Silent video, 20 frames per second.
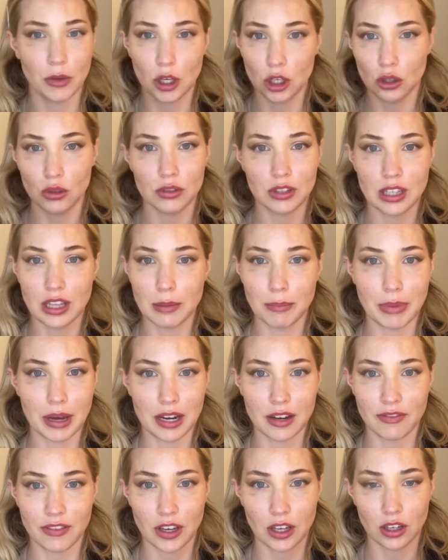using the
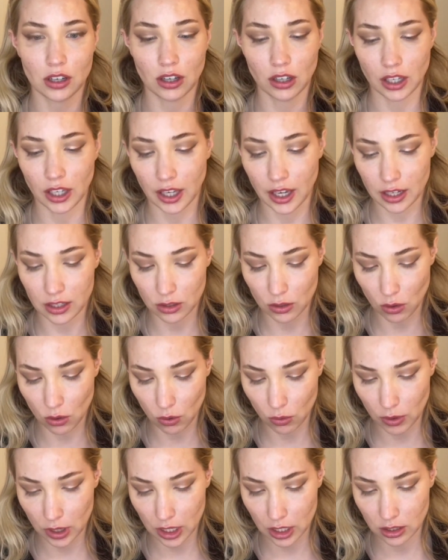Benefit Cookie as
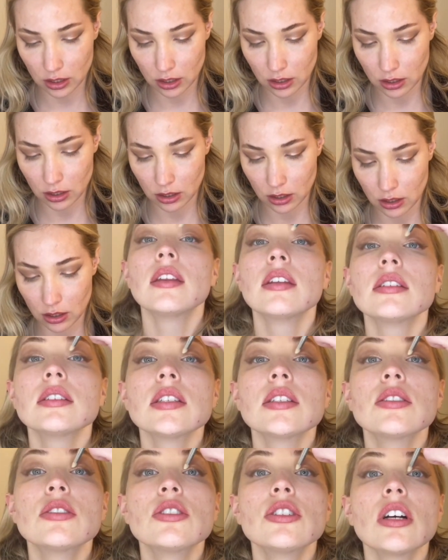always. This
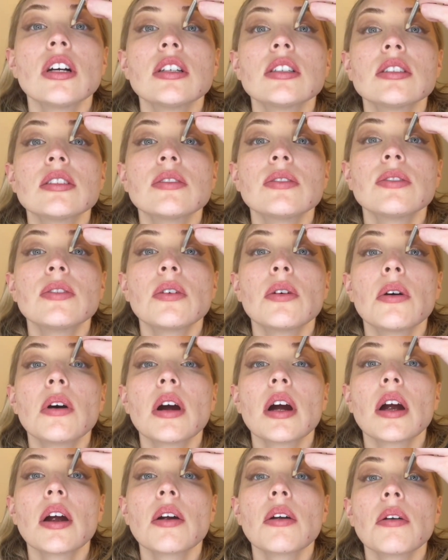is just
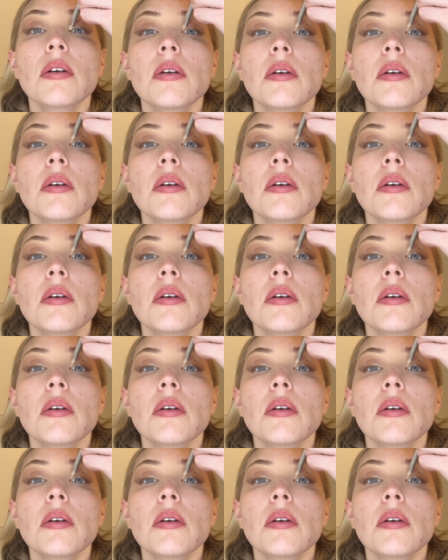for